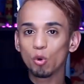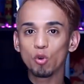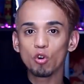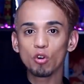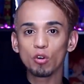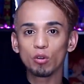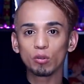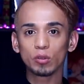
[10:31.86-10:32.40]

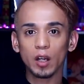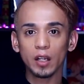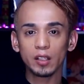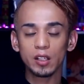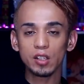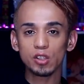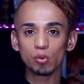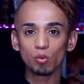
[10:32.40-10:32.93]
cool. I
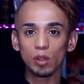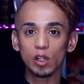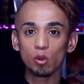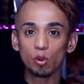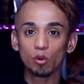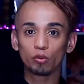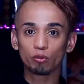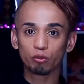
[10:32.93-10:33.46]
think it's a really
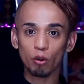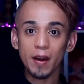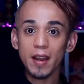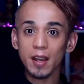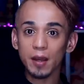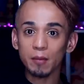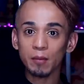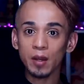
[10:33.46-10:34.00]
cool
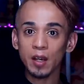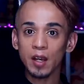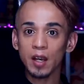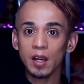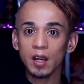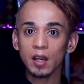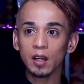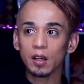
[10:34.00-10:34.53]
frame.
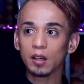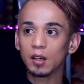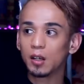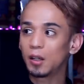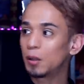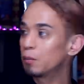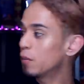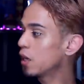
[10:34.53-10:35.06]

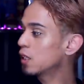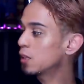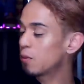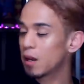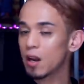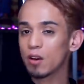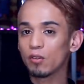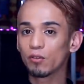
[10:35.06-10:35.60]
Um, it's
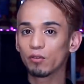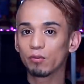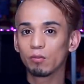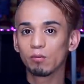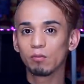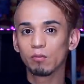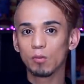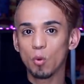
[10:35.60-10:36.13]
made out of
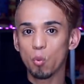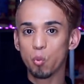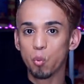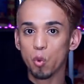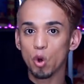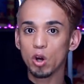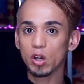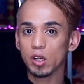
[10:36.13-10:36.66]

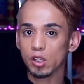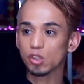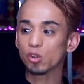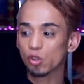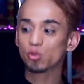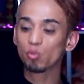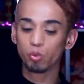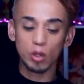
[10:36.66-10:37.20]
wood, so
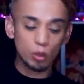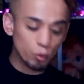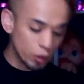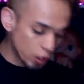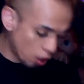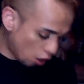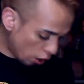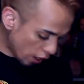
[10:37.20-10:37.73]
it's really
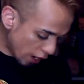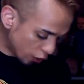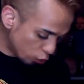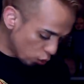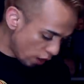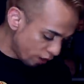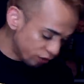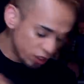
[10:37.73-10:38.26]
really hard. I
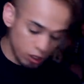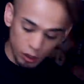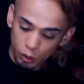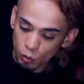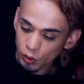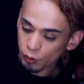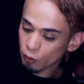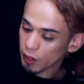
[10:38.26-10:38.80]
do have the
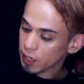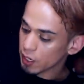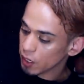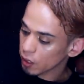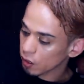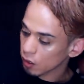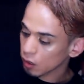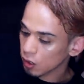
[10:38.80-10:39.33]
other one right
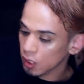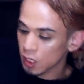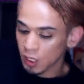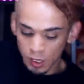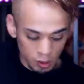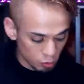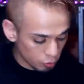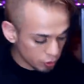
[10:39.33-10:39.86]
here,
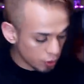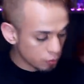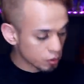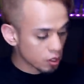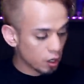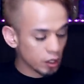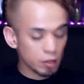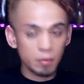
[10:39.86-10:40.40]
the one that I'm
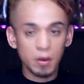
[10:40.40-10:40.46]
talking